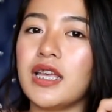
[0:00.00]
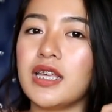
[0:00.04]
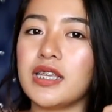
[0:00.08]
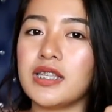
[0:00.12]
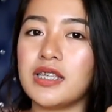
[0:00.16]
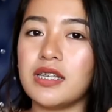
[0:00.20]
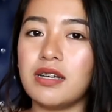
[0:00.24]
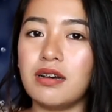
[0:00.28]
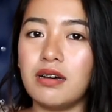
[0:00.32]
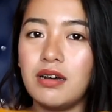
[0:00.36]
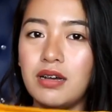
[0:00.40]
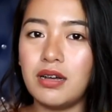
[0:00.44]

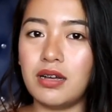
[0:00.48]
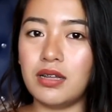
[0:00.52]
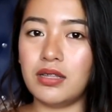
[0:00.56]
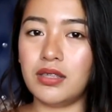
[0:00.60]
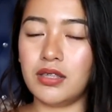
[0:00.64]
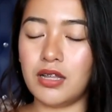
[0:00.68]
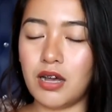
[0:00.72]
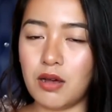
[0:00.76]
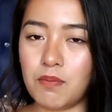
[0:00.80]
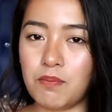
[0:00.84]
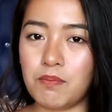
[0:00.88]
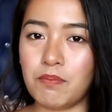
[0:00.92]
sa
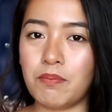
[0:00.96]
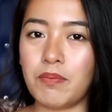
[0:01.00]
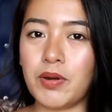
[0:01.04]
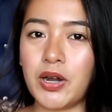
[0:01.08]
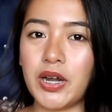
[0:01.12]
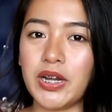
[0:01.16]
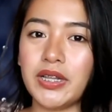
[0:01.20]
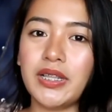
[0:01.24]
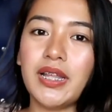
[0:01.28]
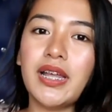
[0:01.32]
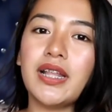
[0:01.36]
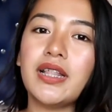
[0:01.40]
top
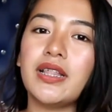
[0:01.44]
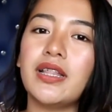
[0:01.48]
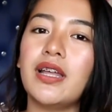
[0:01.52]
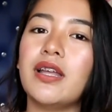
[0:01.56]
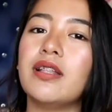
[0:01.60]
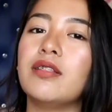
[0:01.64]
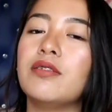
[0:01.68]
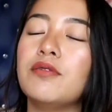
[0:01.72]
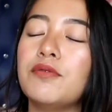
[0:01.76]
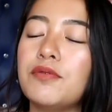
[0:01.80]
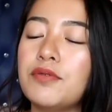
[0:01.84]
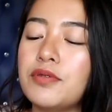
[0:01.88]
part and
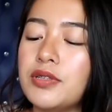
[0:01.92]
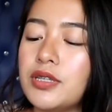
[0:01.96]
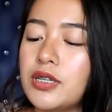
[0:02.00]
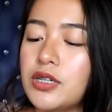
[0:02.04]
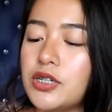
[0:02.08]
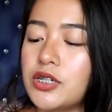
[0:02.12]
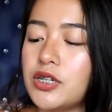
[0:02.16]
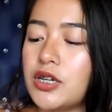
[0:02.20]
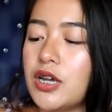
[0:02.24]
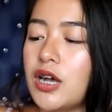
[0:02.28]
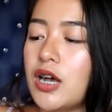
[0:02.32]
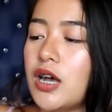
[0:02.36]
then loose
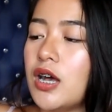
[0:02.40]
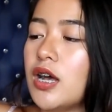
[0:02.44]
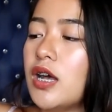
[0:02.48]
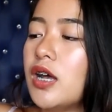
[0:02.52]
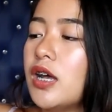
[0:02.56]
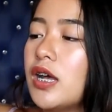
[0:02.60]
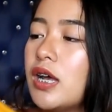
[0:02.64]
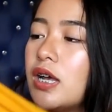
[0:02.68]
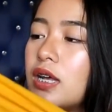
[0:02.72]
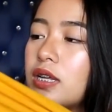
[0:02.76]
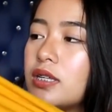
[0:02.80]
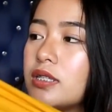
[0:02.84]
siya
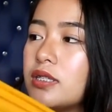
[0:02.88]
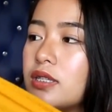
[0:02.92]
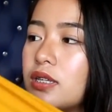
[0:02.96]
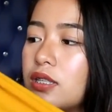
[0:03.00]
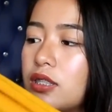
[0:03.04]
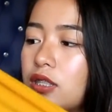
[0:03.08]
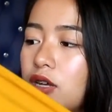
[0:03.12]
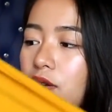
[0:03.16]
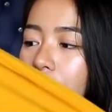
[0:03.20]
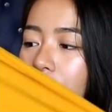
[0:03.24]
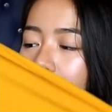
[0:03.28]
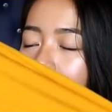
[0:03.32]
sa
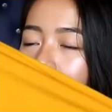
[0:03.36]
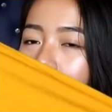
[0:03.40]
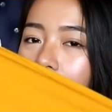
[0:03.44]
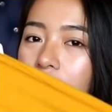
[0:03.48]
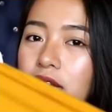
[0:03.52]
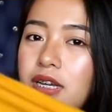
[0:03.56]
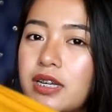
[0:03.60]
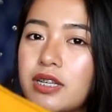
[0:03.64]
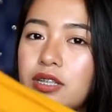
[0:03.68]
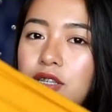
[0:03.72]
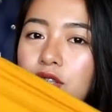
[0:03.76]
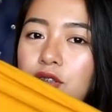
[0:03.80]
tummy
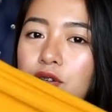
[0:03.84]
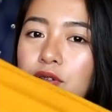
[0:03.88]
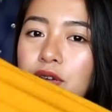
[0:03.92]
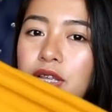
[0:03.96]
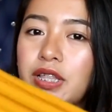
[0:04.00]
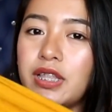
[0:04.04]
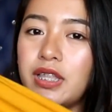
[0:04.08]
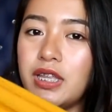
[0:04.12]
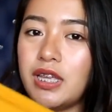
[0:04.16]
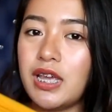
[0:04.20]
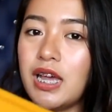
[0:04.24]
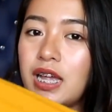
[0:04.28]
area. So,
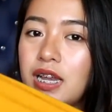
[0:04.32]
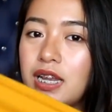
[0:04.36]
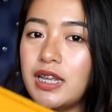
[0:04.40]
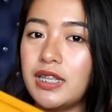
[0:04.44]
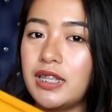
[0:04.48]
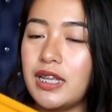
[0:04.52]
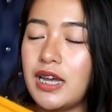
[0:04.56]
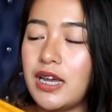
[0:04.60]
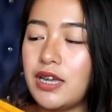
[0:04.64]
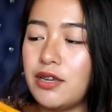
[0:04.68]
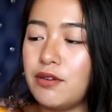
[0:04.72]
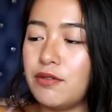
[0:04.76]
hindi
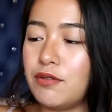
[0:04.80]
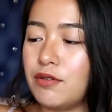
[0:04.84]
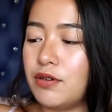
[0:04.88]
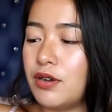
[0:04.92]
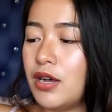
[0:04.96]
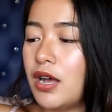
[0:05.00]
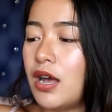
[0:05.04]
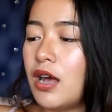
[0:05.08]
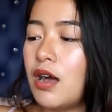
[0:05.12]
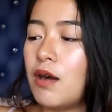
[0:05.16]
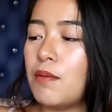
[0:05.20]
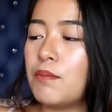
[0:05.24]
halata yung
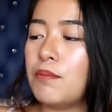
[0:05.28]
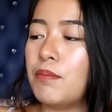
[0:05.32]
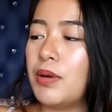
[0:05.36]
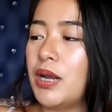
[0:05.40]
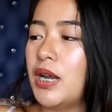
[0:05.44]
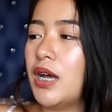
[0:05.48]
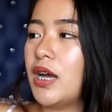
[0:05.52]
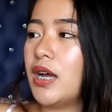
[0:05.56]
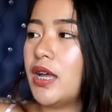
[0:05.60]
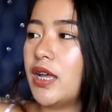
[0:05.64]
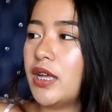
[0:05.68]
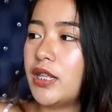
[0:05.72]

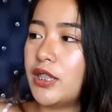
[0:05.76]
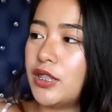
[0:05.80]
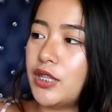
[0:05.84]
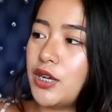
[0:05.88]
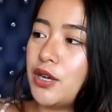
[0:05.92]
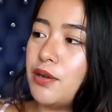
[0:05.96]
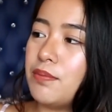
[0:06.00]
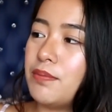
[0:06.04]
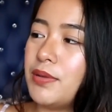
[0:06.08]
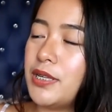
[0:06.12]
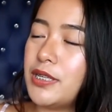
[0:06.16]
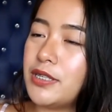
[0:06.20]
malaking
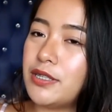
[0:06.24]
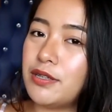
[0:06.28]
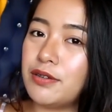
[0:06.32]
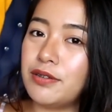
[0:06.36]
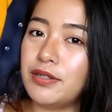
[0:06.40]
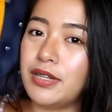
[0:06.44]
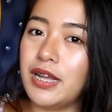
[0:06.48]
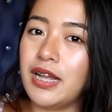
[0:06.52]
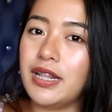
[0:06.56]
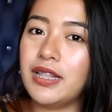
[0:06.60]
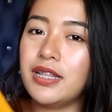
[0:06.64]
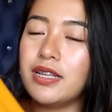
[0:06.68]
tummy.
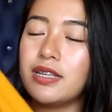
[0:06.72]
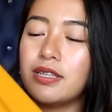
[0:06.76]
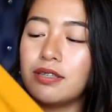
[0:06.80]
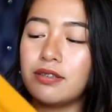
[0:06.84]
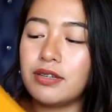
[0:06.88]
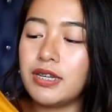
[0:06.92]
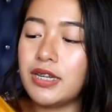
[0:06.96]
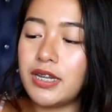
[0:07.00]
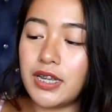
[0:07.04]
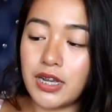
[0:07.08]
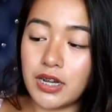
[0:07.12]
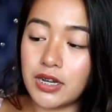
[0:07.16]
So, that is
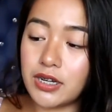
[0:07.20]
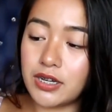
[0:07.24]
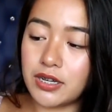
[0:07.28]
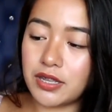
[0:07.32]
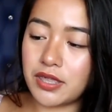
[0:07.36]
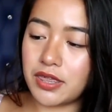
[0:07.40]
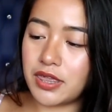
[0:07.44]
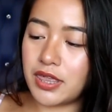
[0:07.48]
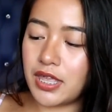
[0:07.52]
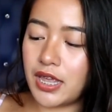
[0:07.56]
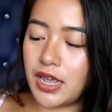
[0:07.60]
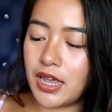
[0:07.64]
really a
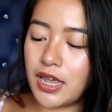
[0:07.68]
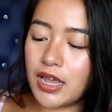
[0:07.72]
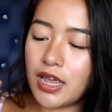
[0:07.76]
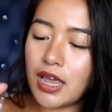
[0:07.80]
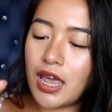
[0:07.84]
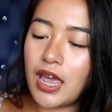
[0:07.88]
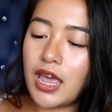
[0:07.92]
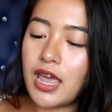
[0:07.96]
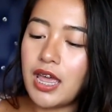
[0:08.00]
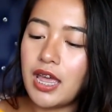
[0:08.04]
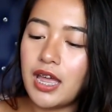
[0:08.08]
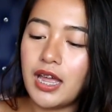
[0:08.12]
good thing.
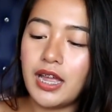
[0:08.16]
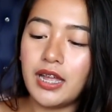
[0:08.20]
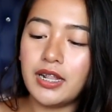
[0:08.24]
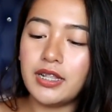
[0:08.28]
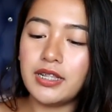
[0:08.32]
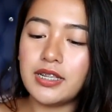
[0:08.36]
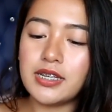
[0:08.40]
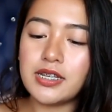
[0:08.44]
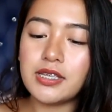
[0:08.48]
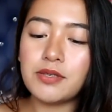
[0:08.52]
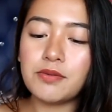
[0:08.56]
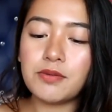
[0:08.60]

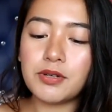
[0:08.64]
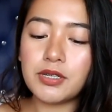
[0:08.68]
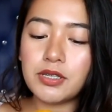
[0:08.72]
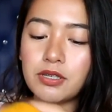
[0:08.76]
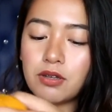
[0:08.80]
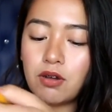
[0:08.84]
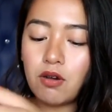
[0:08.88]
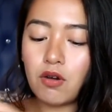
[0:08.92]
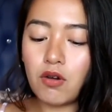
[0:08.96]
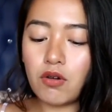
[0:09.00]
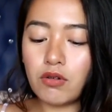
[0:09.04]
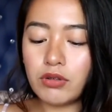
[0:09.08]
And this
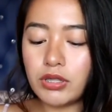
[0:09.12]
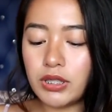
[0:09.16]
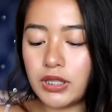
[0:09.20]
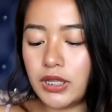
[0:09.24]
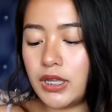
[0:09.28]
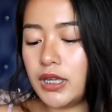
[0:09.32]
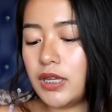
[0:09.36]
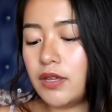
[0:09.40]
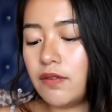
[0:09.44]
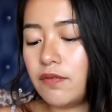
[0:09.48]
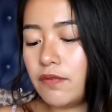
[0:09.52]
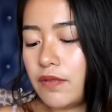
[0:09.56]
was
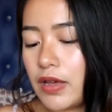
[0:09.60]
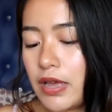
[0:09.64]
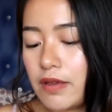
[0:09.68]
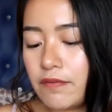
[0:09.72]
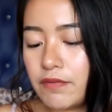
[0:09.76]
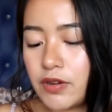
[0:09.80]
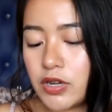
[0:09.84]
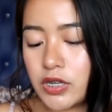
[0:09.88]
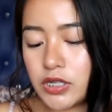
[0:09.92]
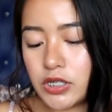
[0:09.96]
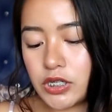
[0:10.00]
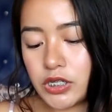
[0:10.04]
only
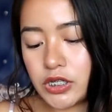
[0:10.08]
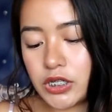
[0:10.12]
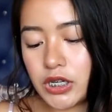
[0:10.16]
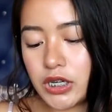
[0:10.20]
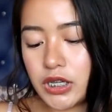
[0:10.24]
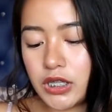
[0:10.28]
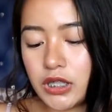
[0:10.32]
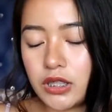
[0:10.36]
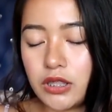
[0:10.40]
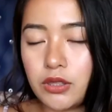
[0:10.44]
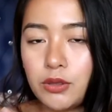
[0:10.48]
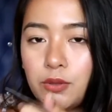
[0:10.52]

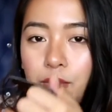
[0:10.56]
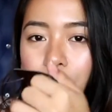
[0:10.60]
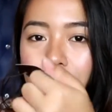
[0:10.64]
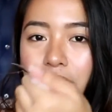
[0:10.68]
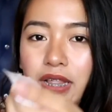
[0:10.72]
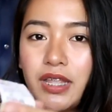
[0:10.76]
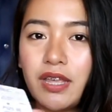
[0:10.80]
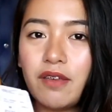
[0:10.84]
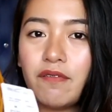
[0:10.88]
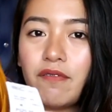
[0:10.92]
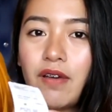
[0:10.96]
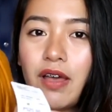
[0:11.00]
525
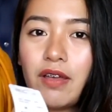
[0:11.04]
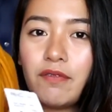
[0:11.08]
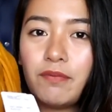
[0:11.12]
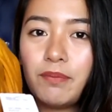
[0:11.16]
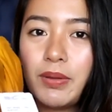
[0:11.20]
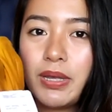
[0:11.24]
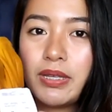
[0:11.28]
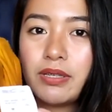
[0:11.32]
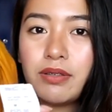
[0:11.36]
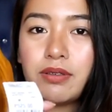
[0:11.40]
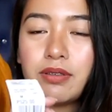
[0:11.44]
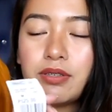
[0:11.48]

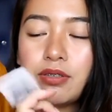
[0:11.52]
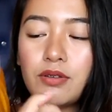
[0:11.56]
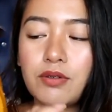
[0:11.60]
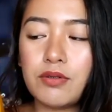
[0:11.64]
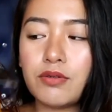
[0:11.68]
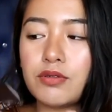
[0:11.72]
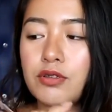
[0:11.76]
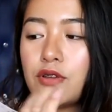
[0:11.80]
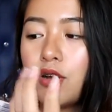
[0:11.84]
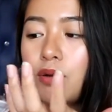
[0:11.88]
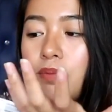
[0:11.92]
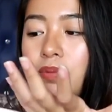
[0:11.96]
pesos. So,
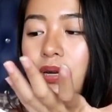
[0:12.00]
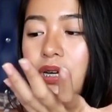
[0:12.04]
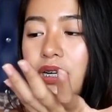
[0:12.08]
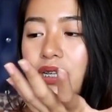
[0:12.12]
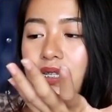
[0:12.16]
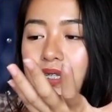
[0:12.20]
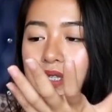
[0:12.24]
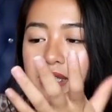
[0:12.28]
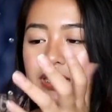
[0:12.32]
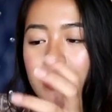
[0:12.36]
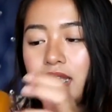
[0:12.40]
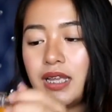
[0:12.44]

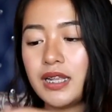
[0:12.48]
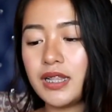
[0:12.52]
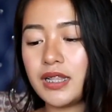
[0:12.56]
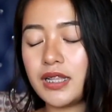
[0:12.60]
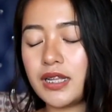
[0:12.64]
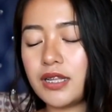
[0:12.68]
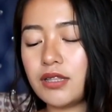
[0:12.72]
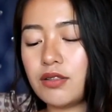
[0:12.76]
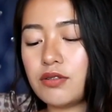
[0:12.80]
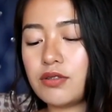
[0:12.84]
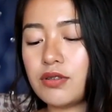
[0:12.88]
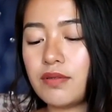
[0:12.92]
sobrang steal
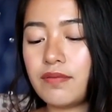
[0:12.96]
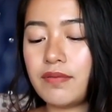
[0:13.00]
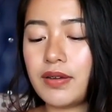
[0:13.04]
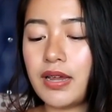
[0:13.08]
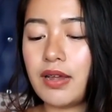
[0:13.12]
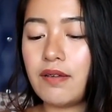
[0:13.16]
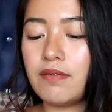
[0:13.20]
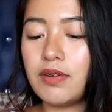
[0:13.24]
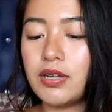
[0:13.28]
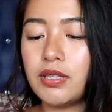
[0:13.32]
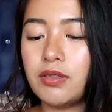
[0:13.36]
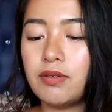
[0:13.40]
nito sa
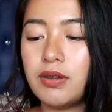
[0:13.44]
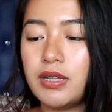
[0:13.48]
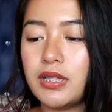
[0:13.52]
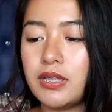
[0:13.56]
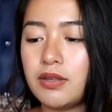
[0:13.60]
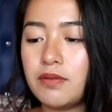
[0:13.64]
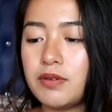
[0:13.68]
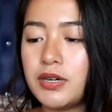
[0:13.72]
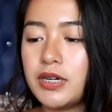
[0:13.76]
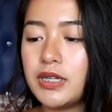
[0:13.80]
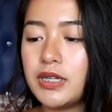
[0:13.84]
Forever 21.